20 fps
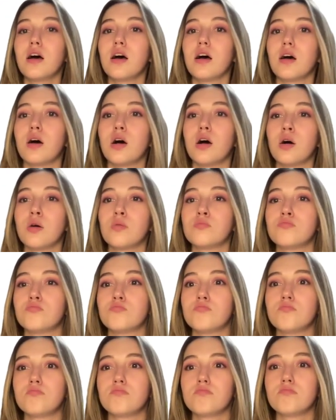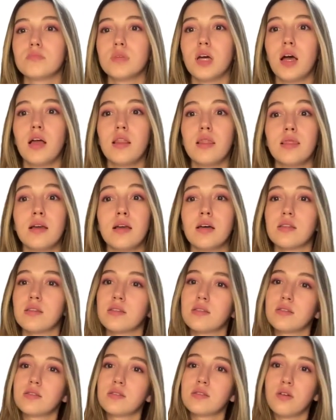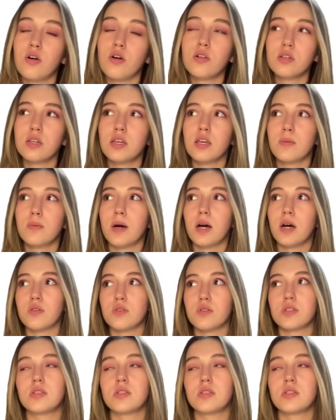um, not talking about